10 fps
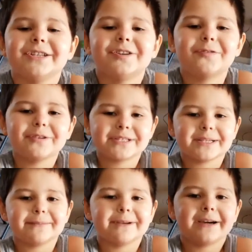And you will
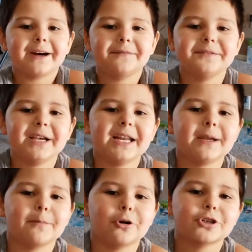see me of
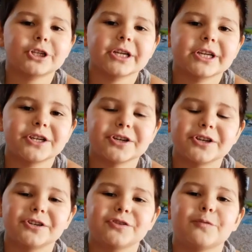Daily Motion,
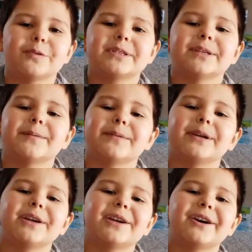and you will see
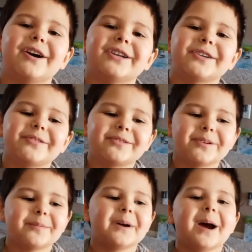me on
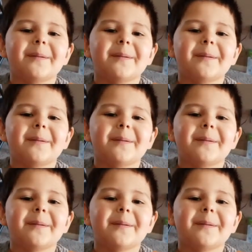YouTube.